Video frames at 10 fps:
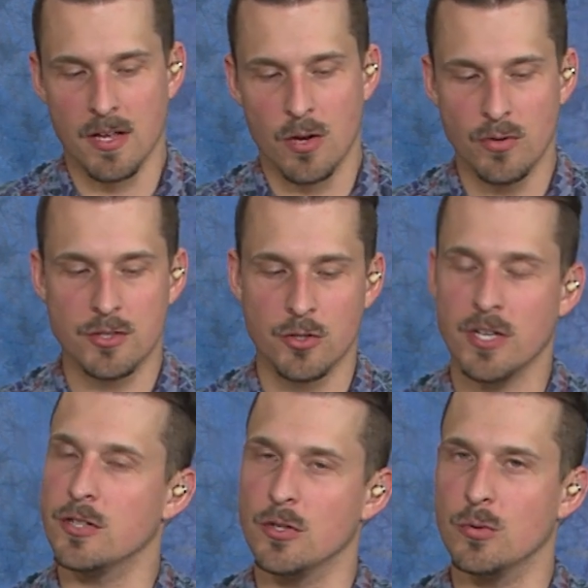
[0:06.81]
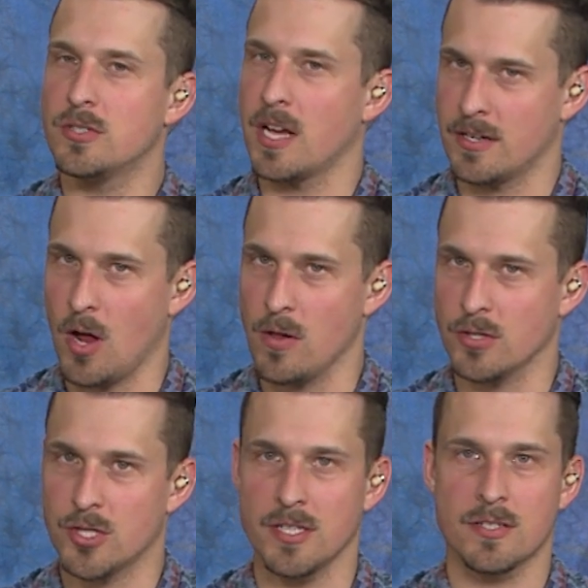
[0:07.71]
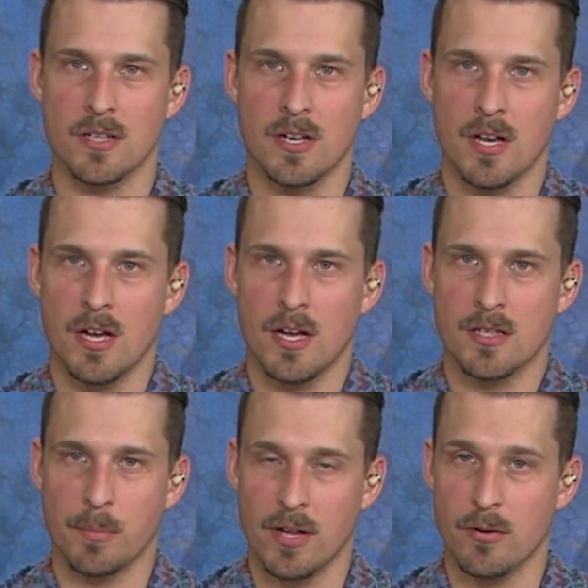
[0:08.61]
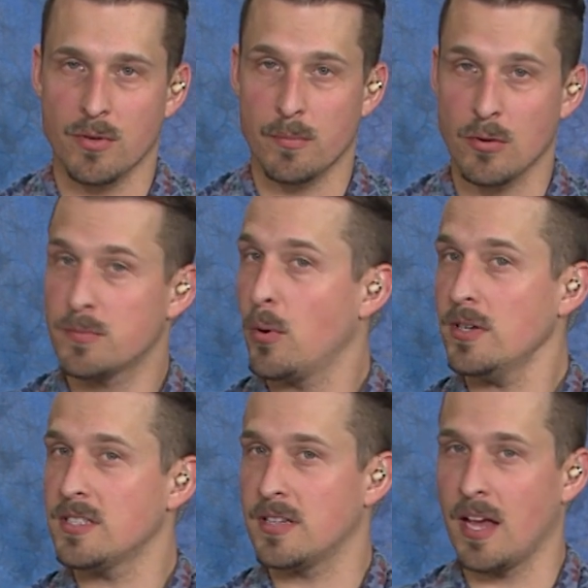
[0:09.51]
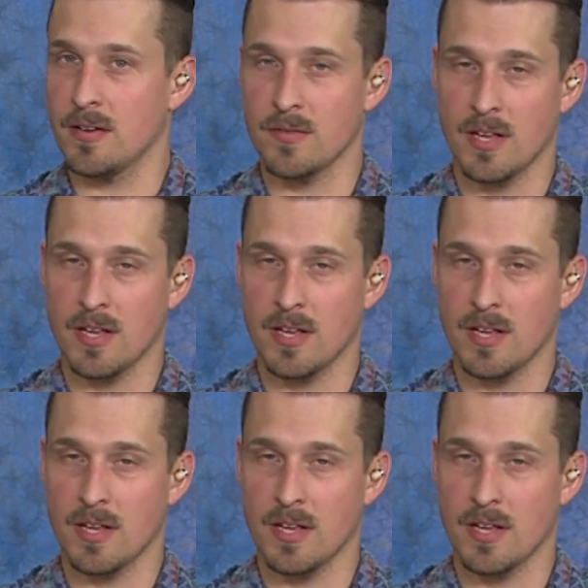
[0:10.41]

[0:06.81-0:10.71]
researching new technologies. The player with the most points at the end of the